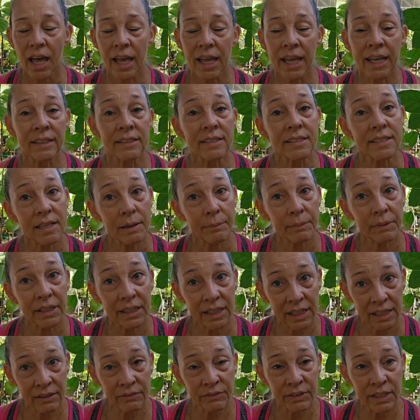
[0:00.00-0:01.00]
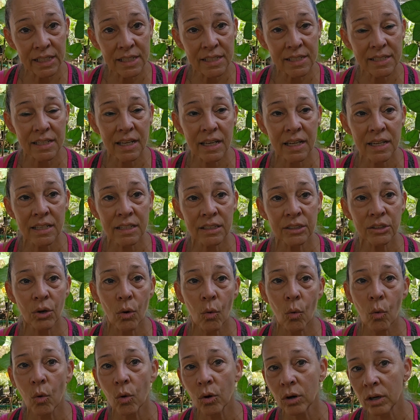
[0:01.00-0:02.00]
and some of the evening sun,
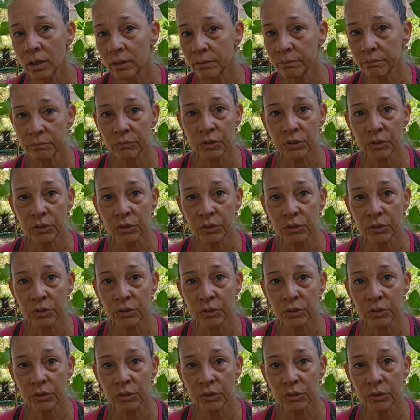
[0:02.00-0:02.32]
or,